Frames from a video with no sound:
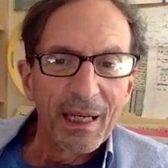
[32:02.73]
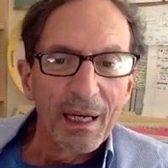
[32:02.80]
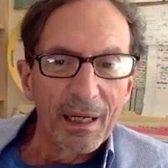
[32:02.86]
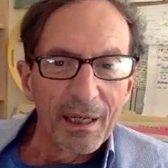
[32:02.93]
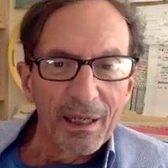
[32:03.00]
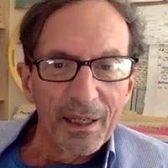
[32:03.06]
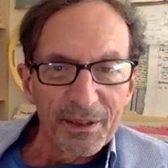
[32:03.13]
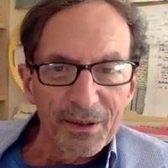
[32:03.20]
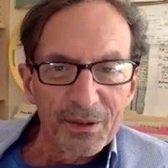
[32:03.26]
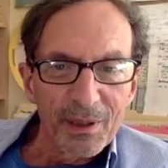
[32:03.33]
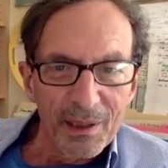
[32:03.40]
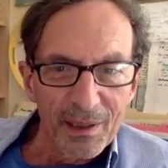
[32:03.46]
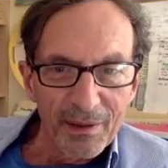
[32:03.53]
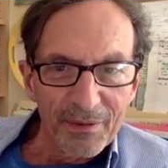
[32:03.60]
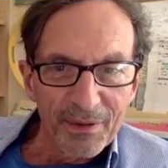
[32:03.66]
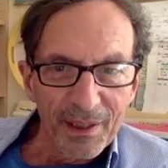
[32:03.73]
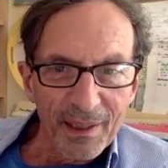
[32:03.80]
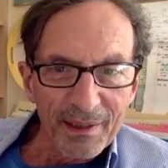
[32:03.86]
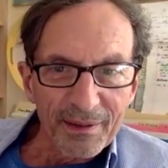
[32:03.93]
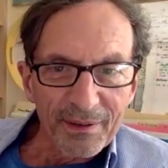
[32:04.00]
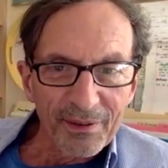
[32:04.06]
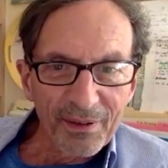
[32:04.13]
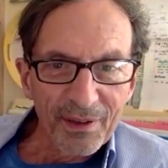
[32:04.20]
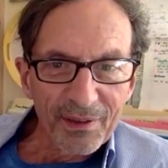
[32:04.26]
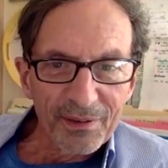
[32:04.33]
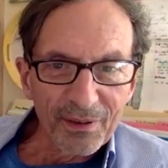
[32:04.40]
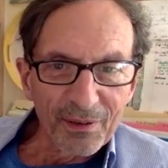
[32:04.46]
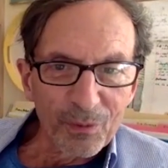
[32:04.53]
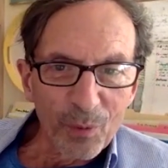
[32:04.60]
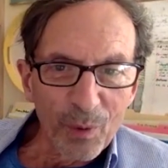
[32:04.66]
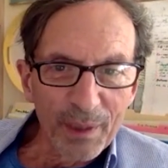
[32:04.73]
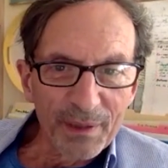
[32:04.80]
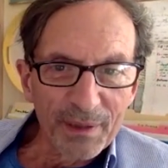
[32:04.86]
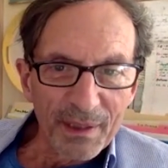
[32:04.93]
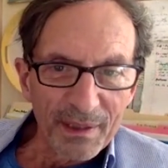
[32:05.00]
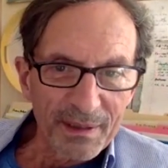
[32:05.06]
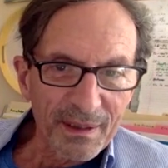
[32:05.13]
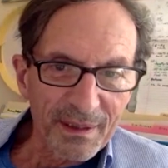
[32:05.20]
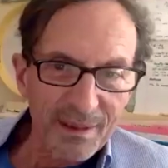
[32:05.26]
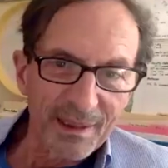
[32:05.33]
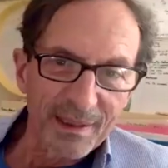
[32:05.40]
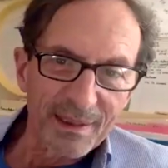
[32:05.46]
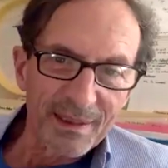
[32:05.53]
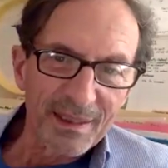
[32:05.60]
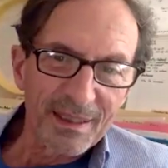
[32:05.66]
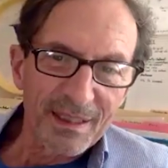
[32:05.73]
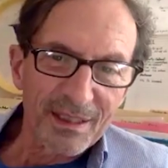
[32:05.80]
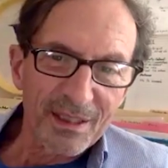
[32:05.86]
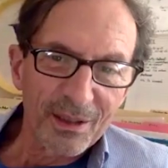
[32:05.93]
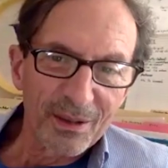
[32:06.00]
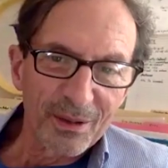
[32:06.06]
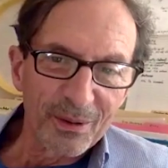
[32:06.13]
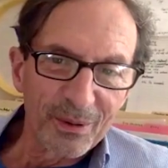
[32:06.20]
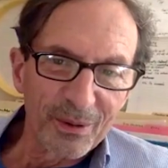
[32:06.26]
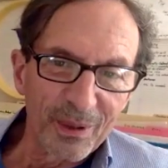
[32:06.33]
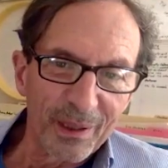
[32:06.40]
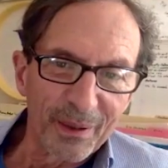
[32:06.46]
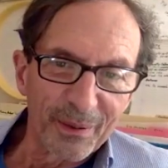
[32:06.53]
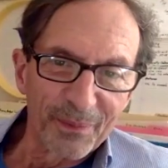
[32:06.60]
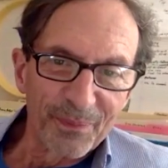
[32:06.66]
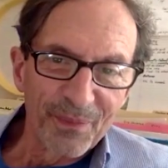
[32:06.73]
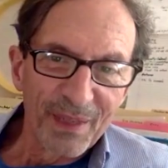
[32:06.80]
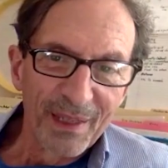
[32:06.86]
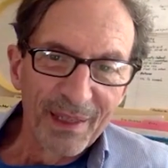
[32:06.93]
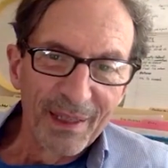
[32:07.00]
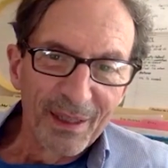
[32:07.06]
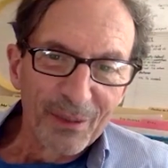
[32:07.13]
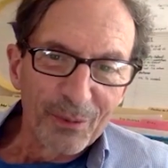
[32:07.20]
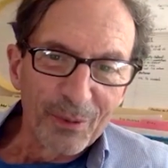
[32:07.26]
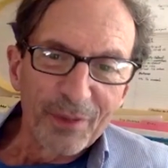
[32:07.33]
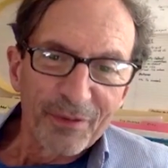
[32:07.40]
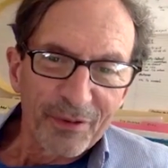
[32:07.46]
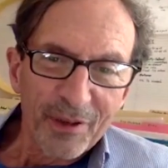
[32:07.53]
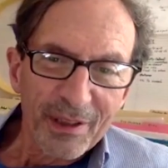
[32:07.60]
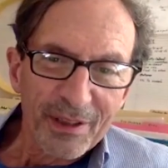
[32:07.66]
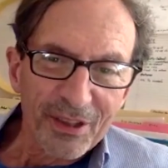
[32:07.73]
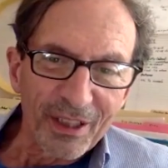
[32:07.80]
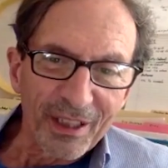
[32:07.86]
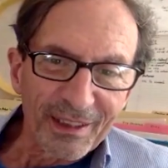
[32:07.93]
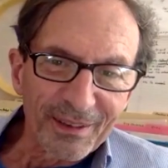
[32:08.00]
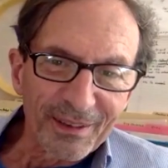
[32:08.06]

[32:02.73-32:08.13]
Uh, you have that sense of oneness that is so uh, refreshing.